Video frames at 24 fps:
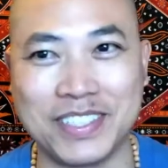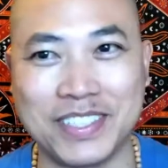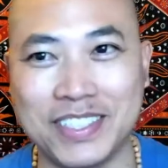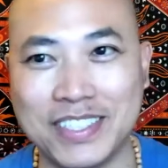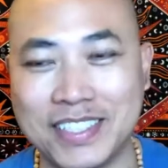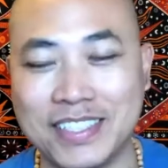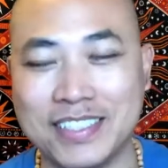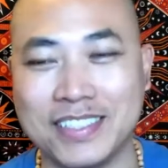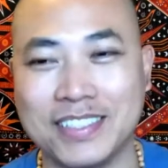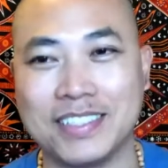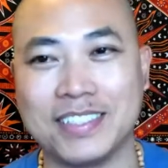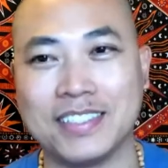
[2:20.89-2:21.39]

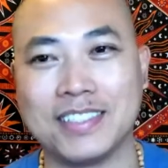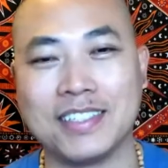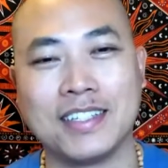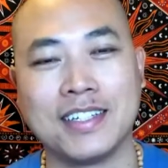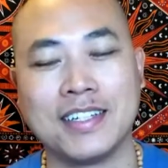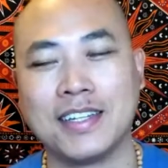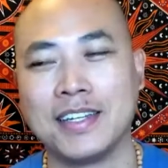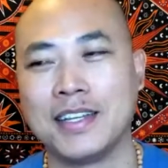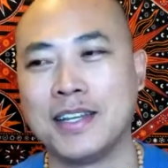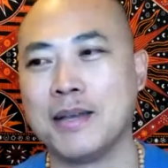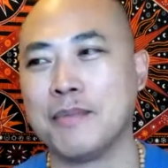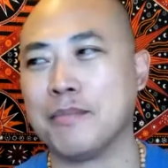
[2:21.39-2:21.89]
easy.
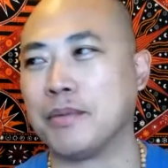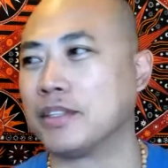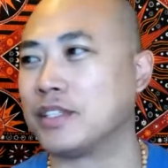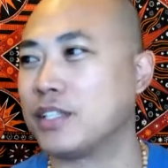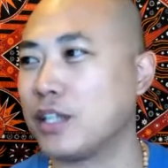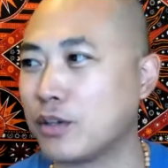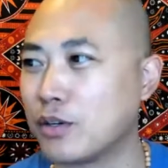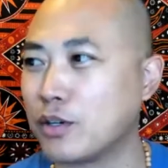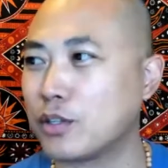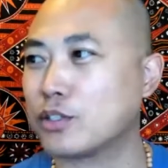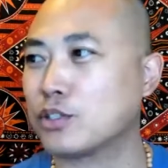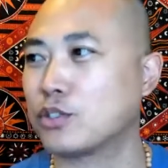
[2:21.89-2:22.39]
But
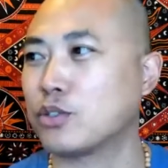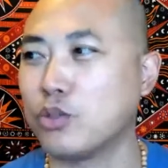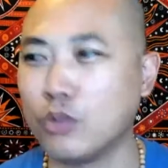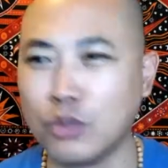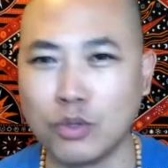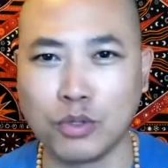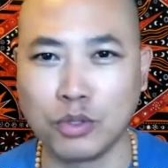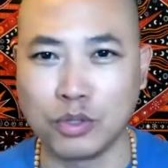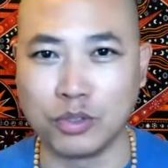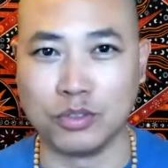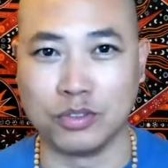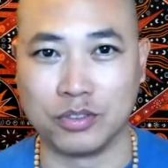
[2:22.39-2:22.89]
there are
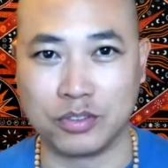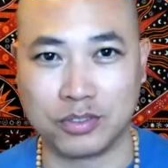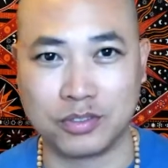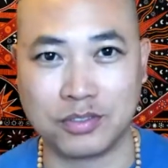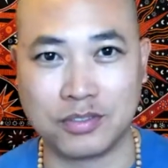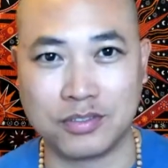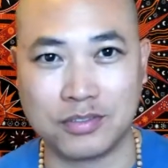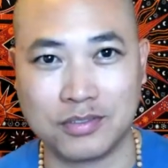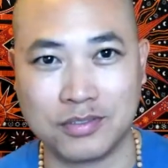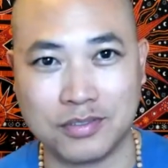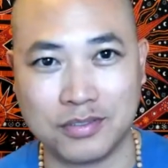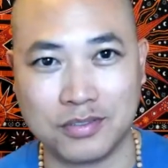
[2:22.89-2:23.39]
tools.